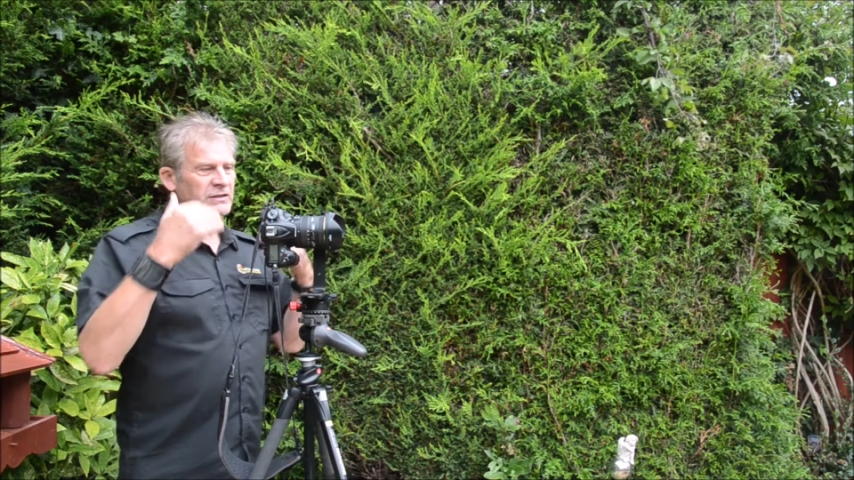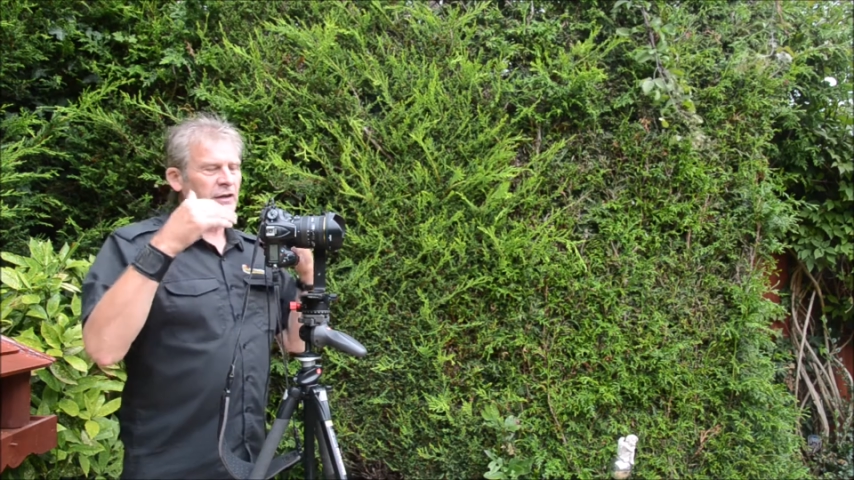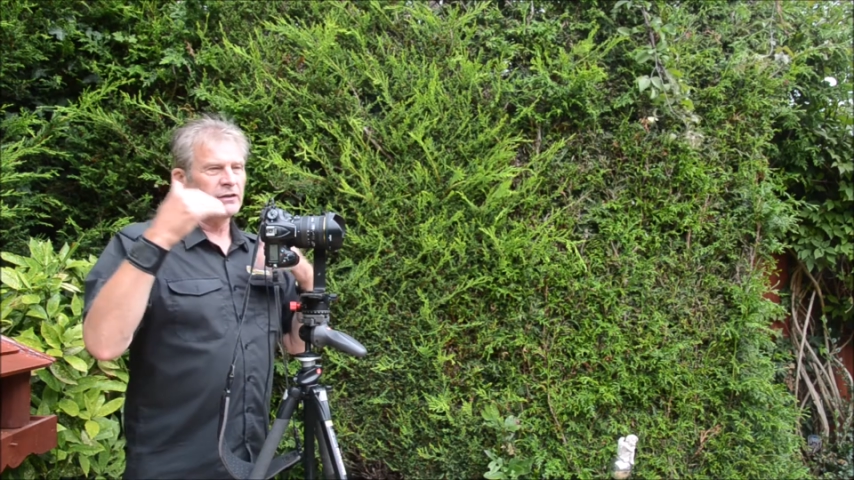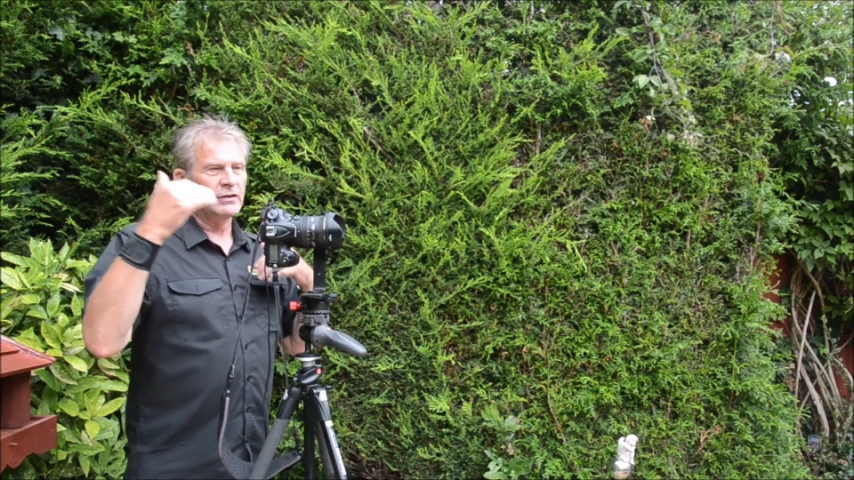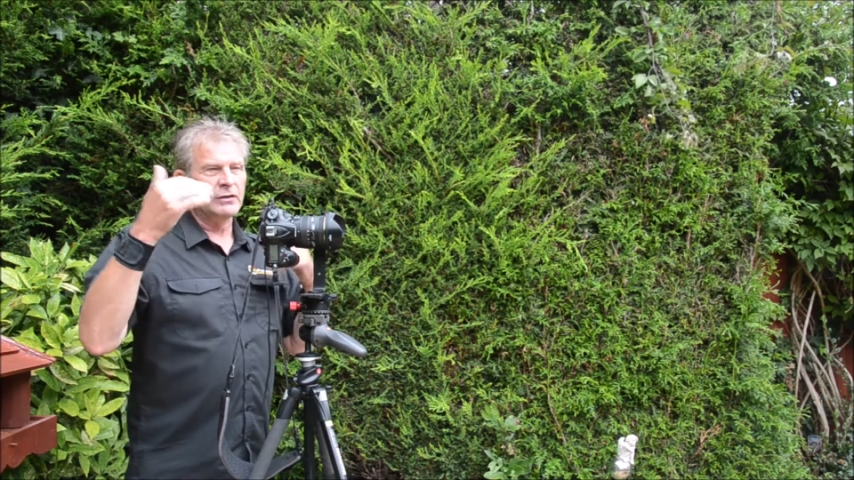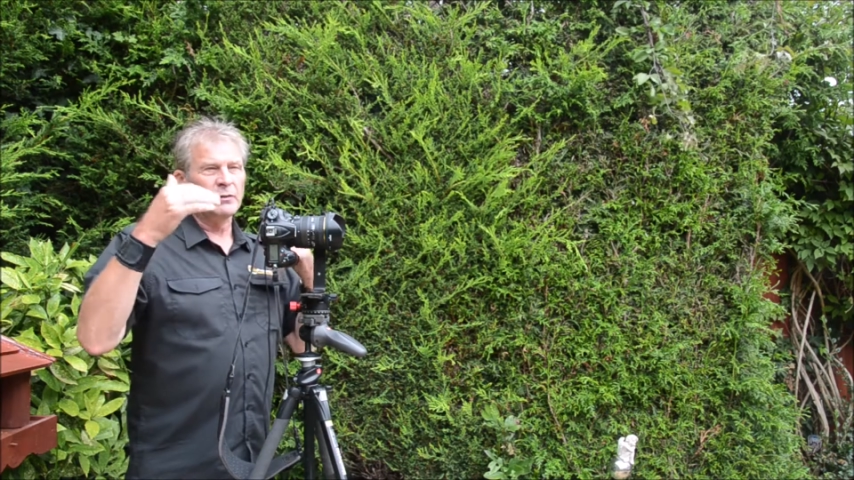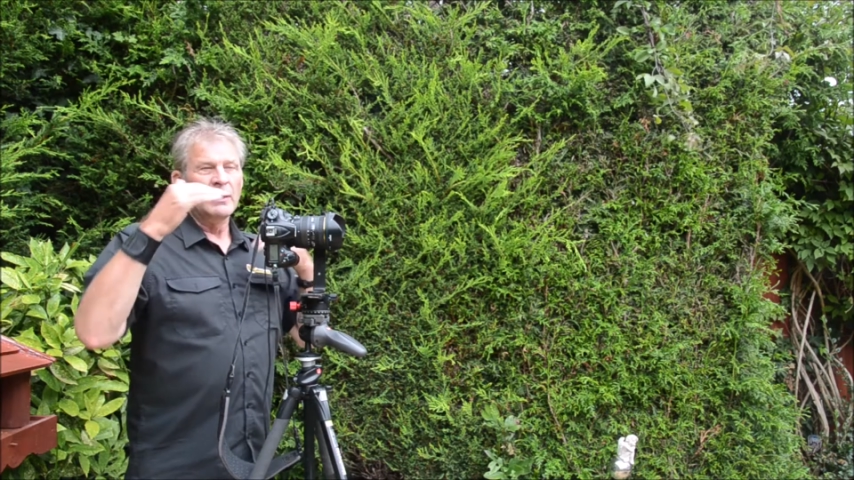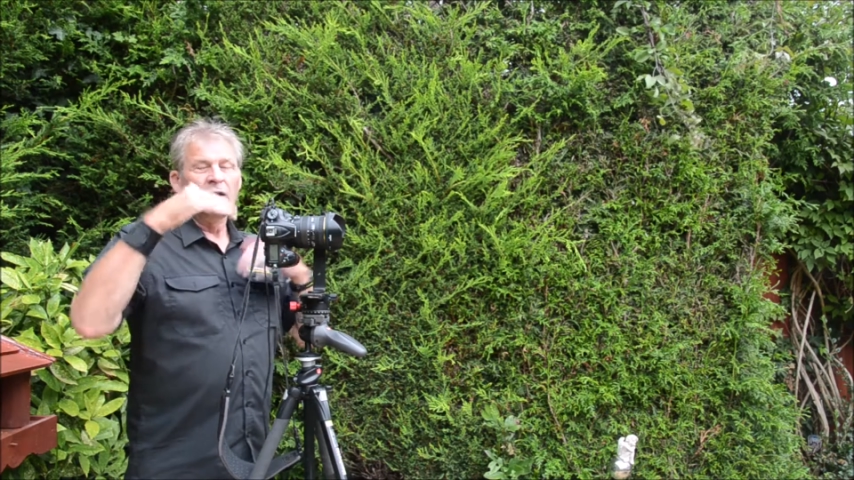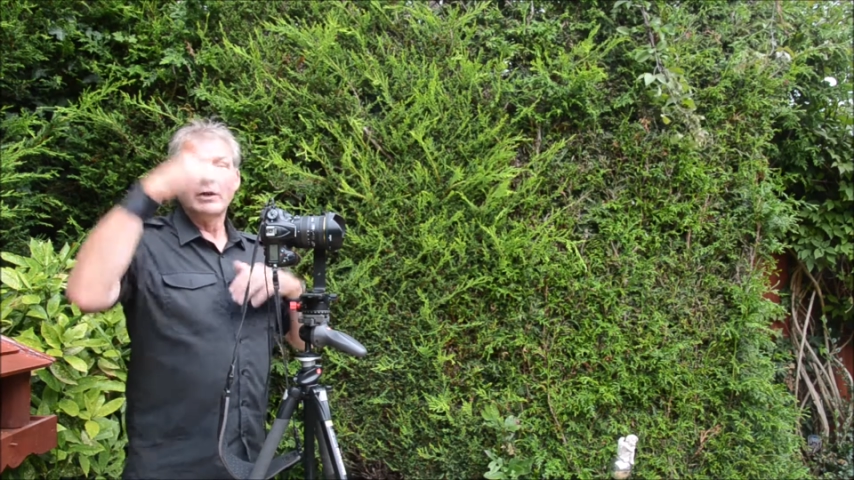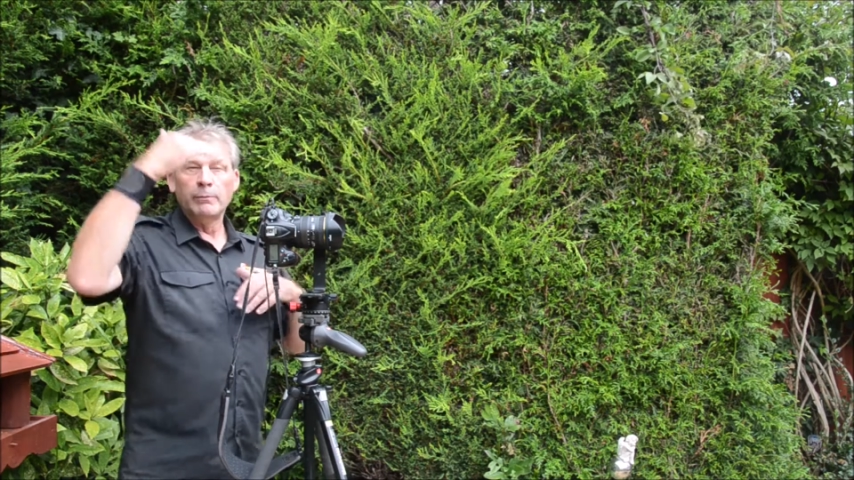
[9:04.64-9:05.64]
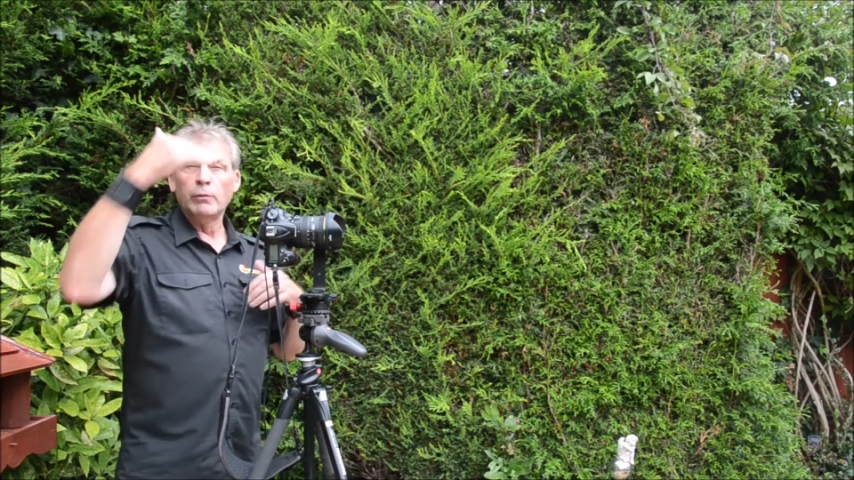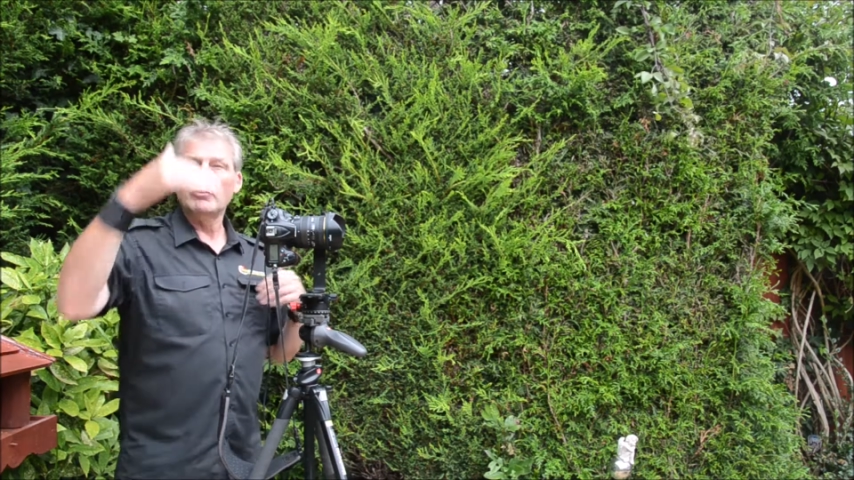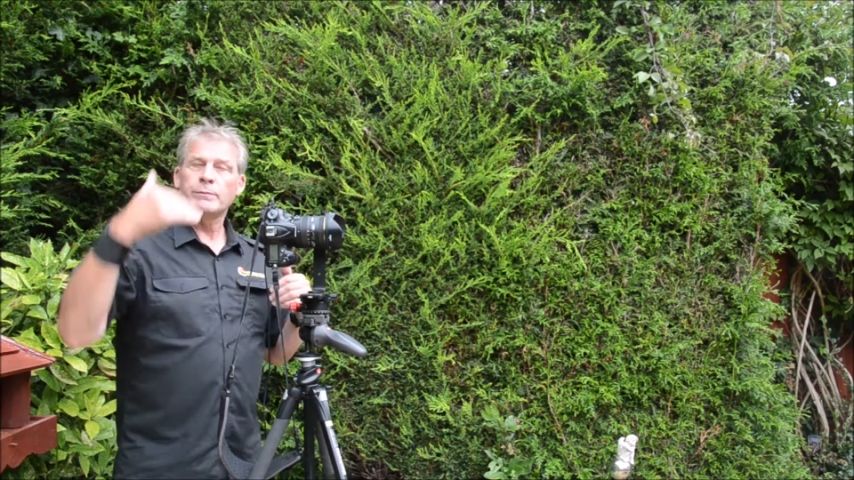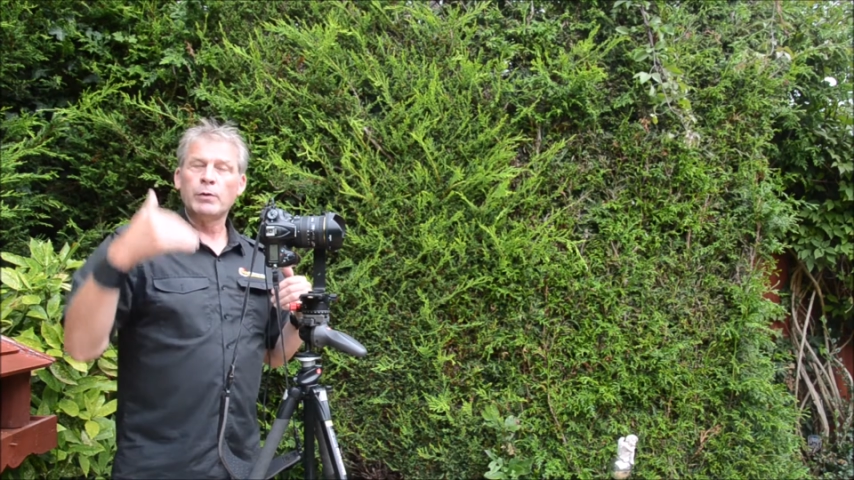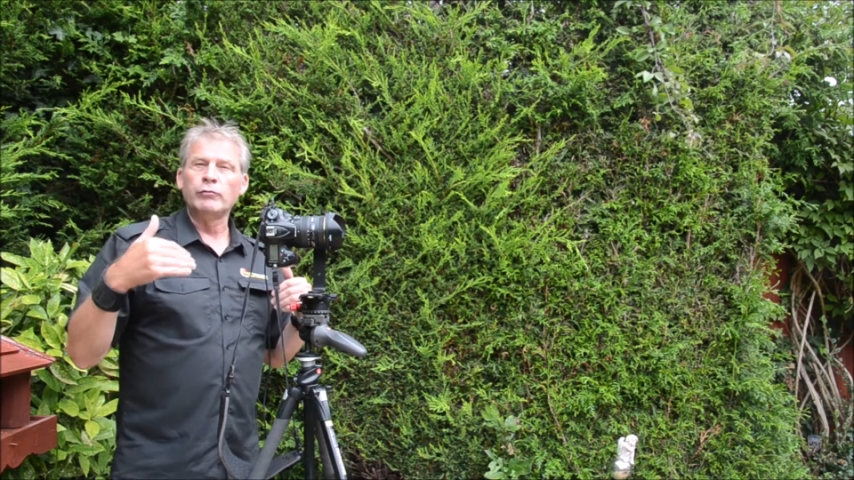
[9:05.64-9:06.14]
going to do the
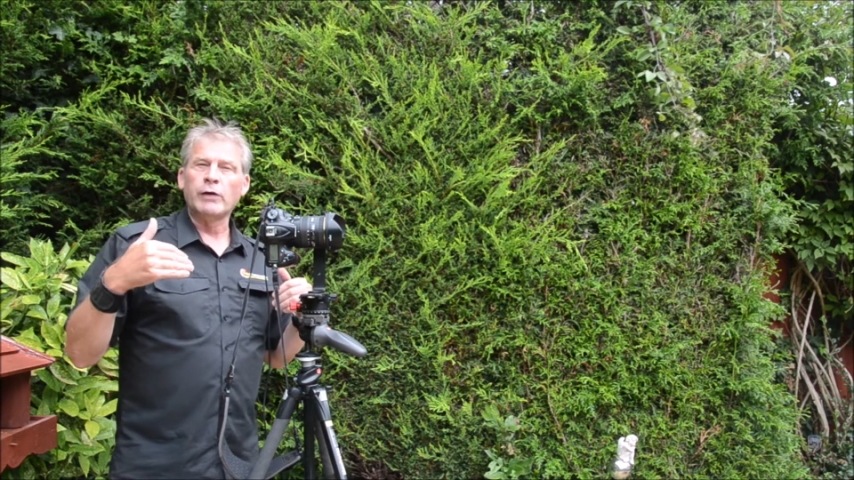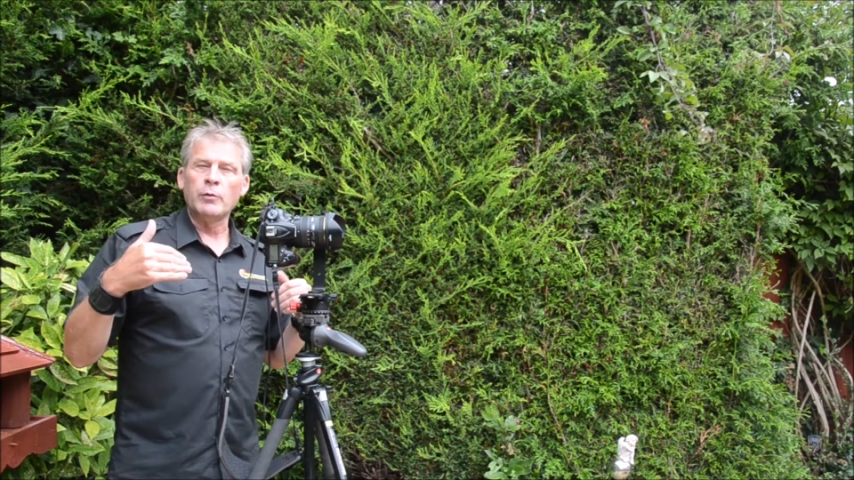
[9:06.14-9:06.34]
multiple row